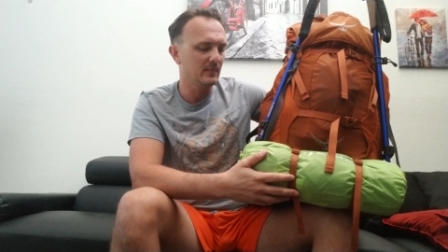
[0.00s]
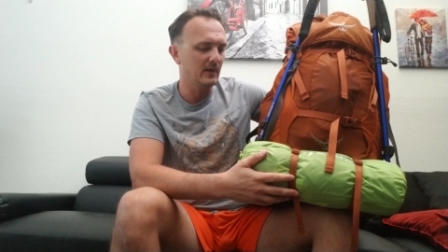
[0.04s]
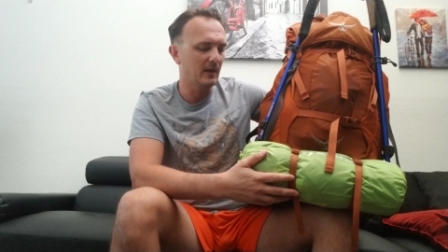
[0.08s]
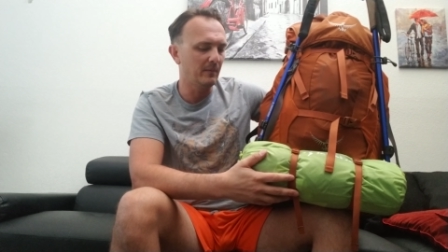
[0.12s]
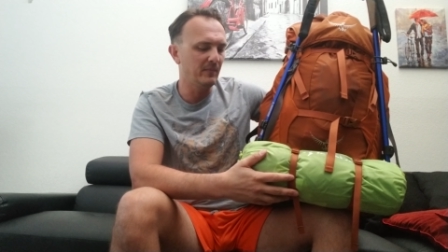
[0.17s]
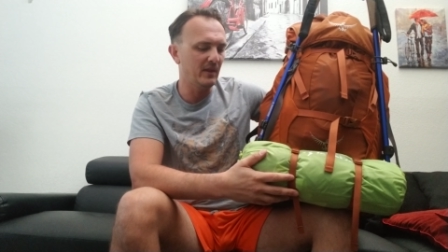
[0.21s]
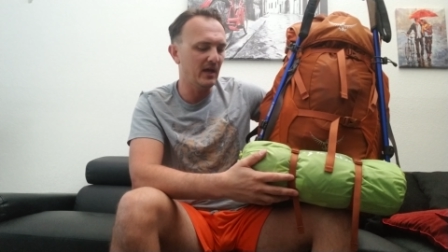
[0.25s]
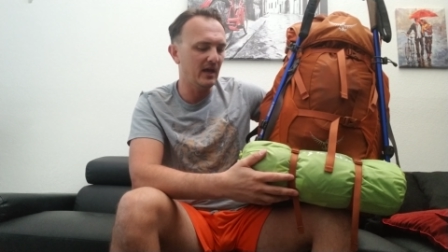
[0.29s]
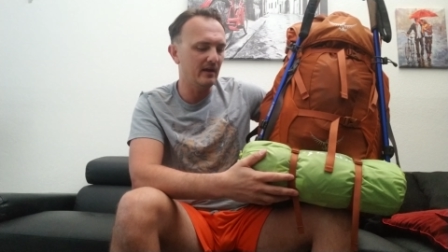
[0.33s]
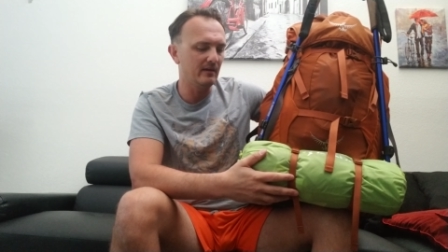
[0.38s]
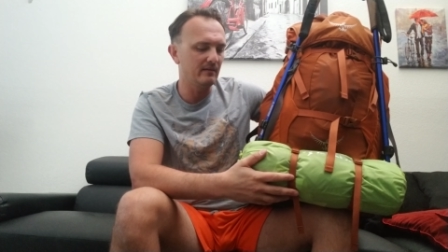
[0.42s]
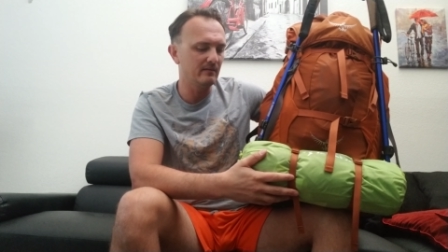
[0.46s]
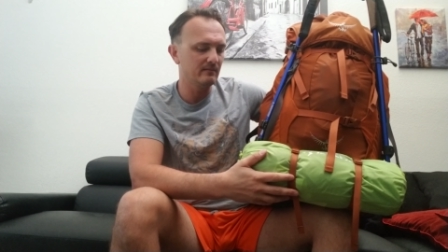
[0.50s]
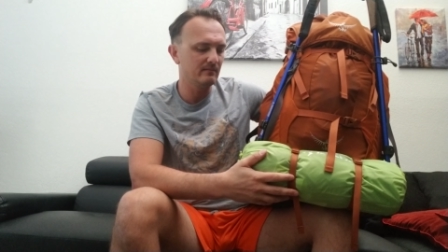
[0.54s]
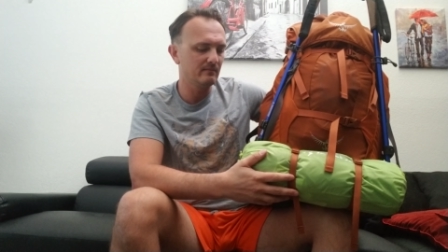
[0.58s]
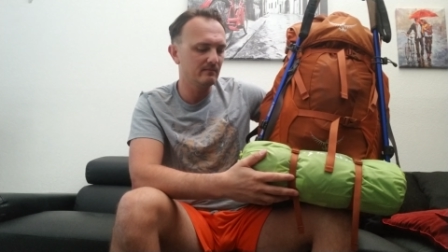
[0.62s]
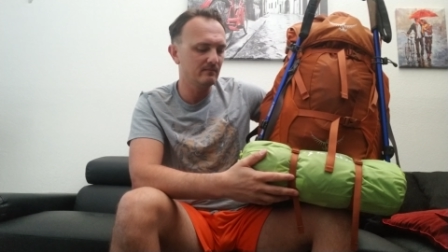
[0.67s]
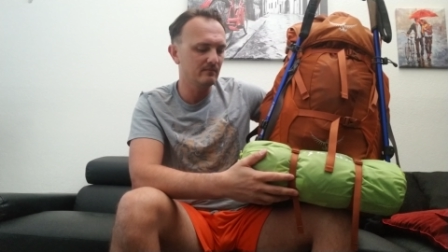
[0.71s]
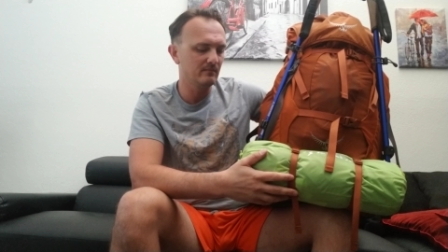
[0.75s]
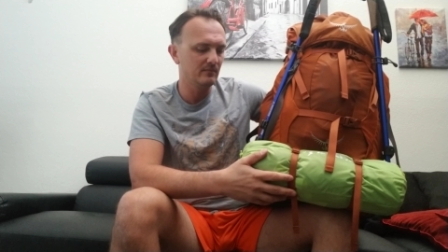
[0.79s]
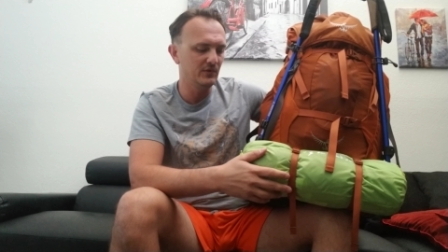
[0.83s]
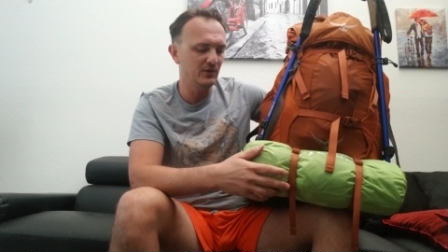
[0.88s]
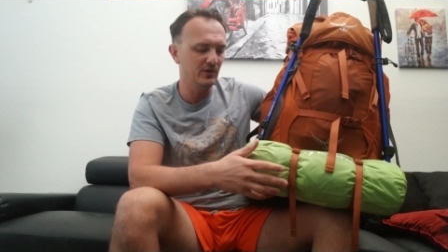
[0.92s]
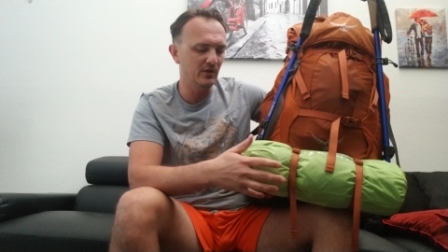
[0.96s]
I'm not,
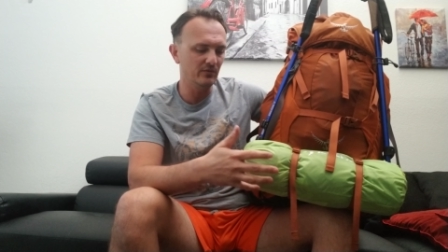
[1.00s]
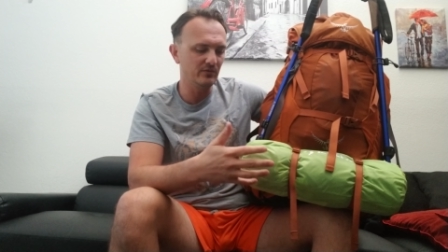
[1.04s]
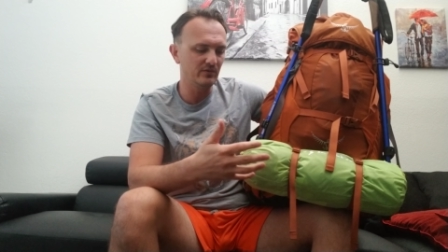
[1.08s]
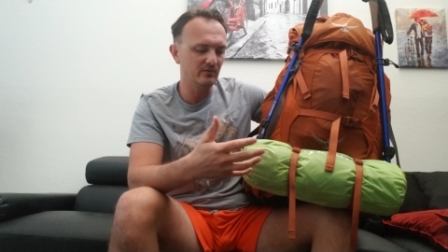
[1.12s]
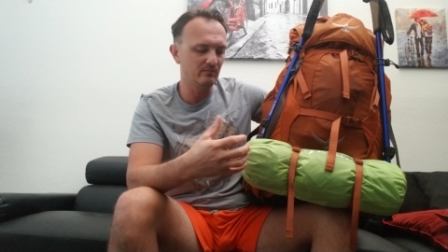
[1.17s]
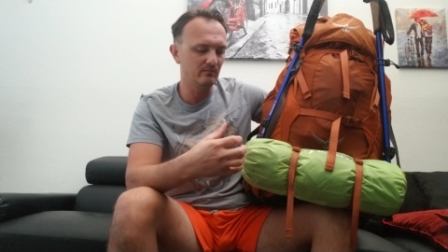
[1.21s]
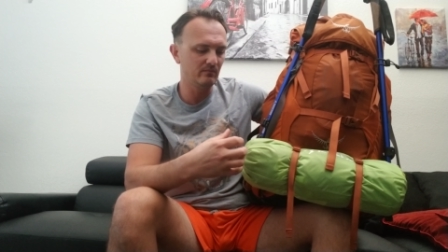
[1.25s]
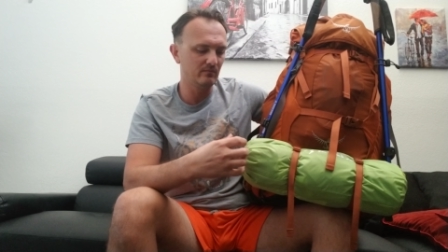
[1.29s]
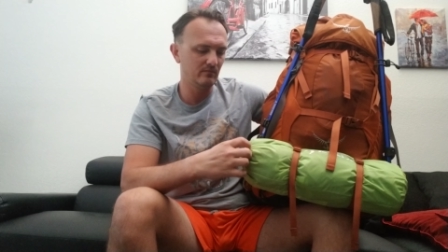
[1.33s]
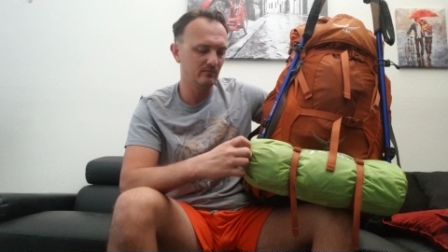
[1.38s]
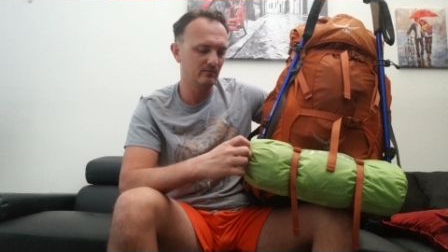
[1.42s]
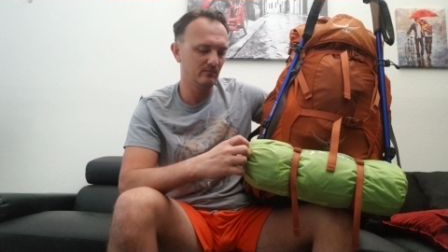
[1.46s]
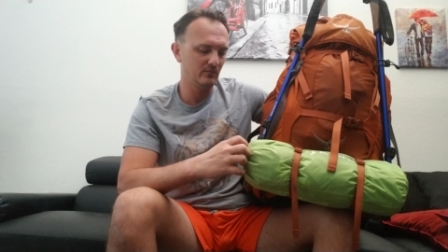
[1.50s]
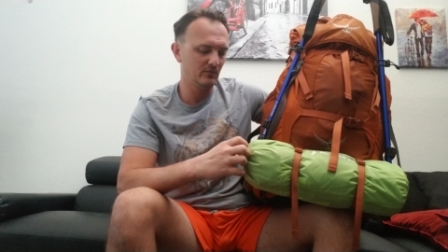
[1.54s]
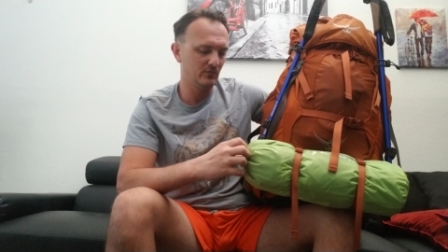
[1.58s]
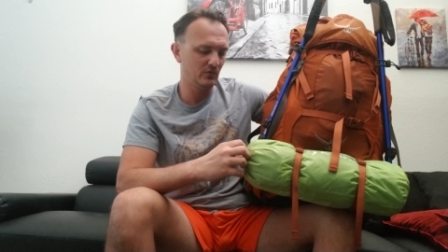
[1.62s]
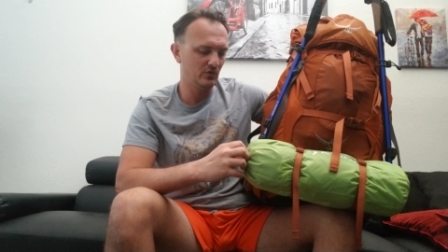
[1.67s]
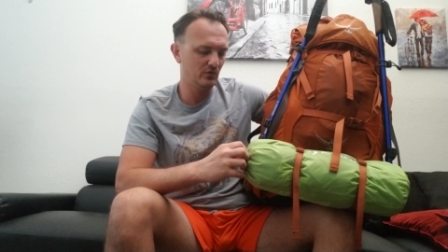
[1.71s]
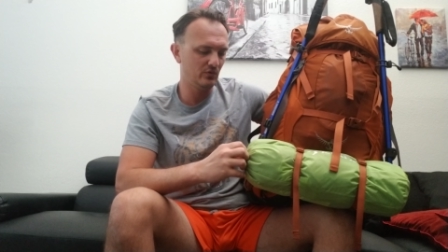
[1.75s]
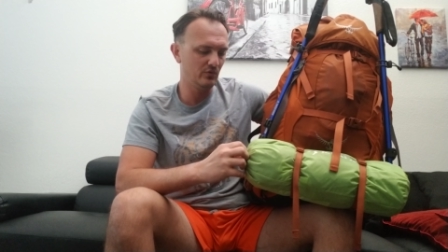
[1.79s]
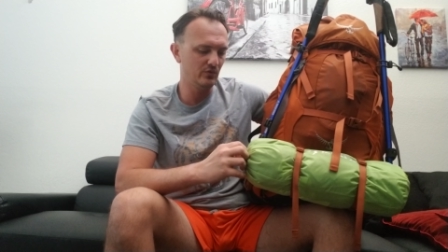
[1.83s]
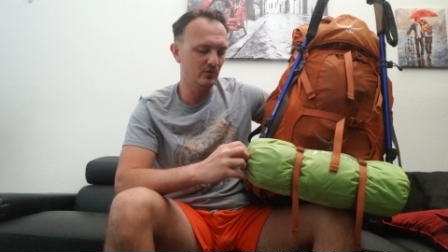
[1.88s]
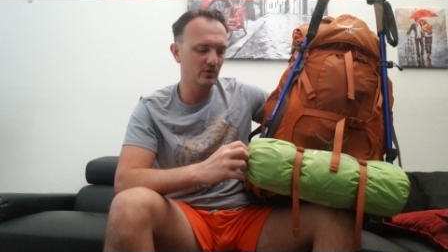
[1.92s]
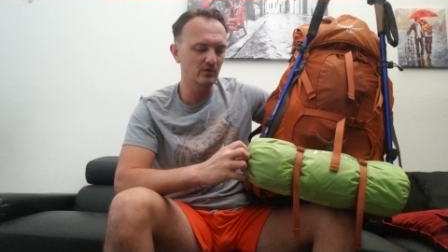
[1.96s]

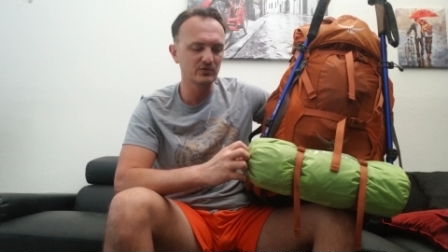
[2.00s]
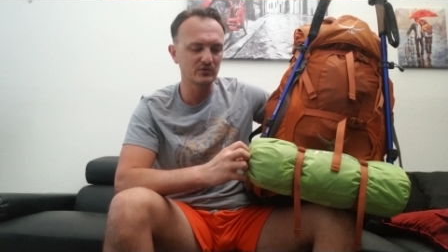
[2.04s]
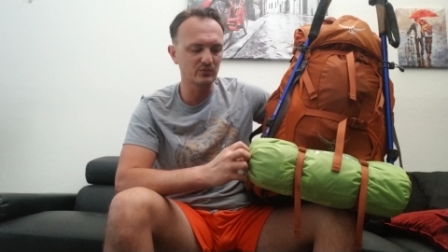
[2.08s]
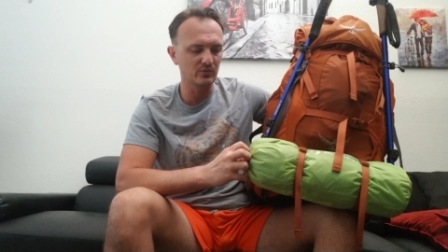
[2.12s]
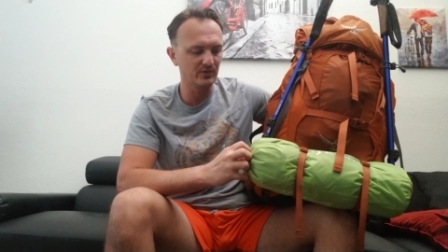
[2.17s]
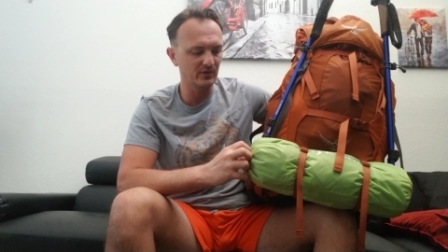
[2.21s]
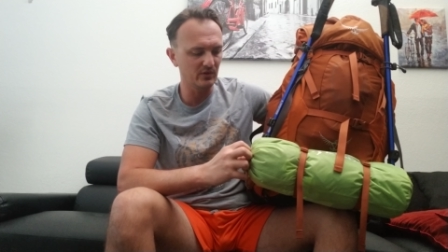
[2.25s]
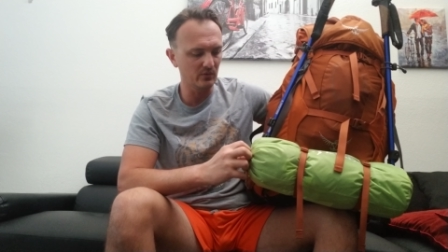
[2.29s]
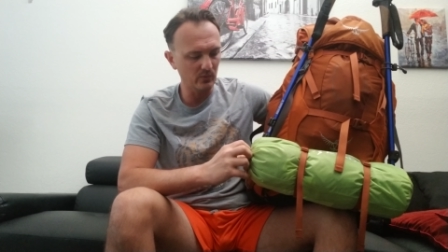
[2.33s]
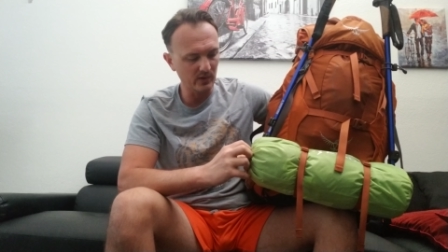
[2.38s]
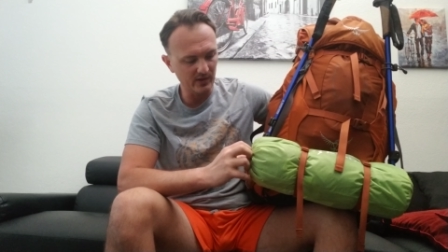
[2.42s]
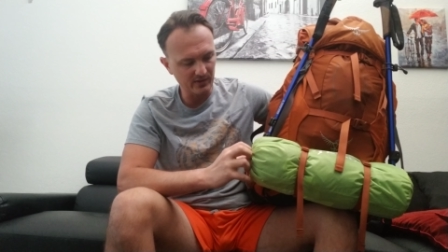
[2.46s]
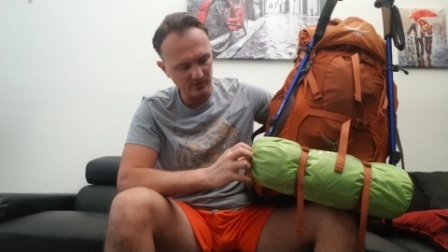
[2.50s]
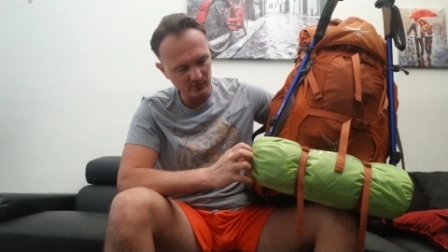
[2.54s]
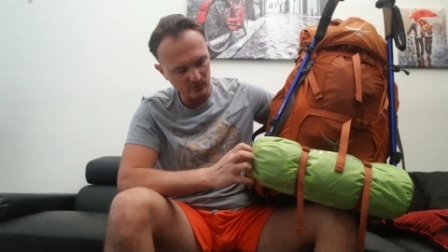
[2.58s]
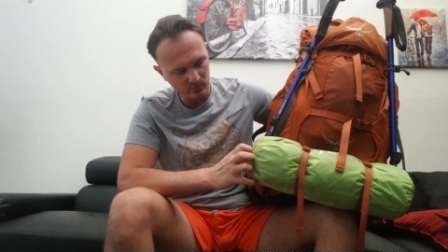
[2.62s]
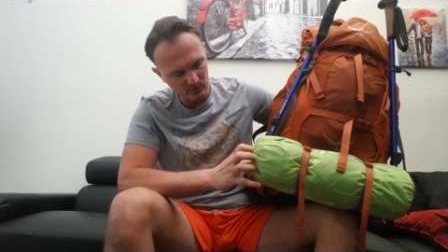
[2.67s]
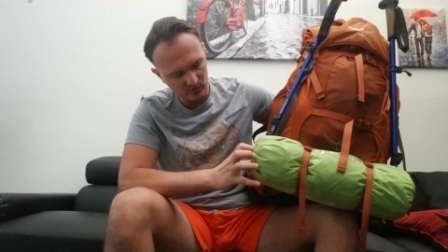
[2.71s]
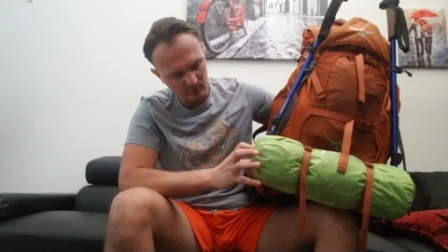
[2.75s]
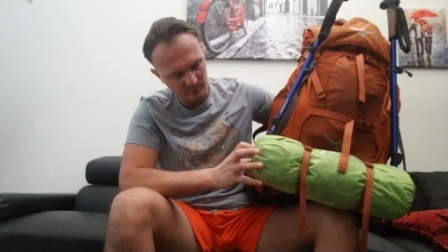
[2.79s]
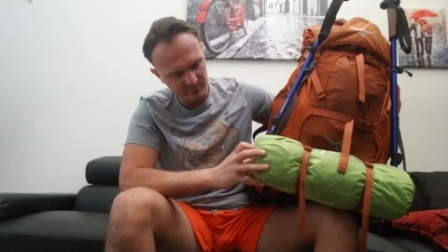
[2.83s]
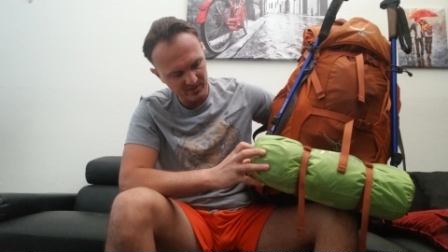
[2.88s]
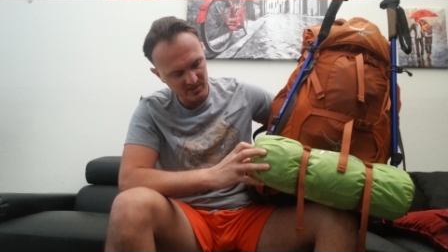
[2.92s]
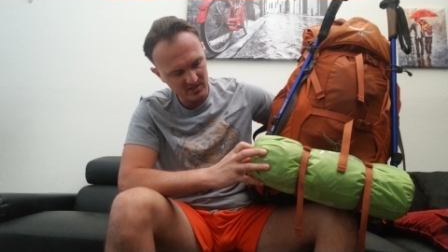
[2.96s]
who knows what the weather
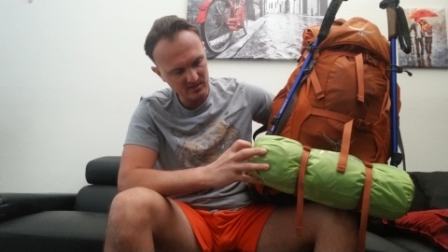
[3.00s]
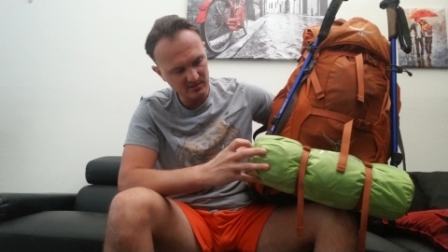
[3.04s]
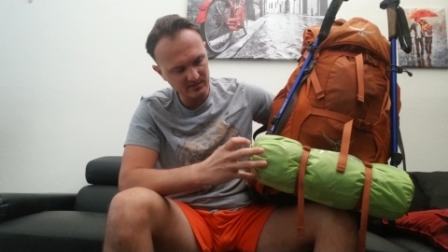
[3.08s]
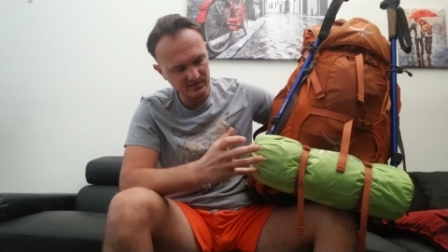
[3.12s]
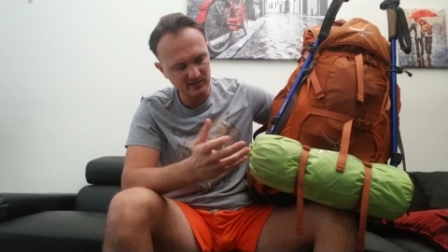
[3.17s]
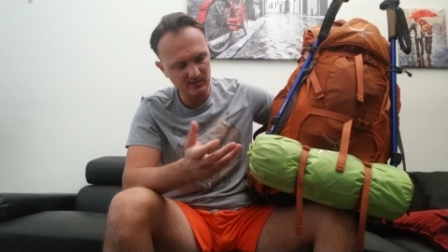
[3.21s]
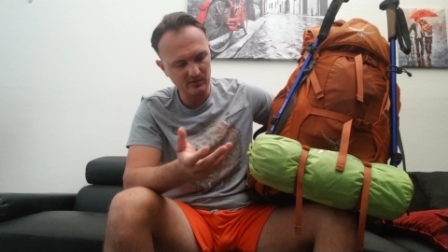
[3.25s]
will be,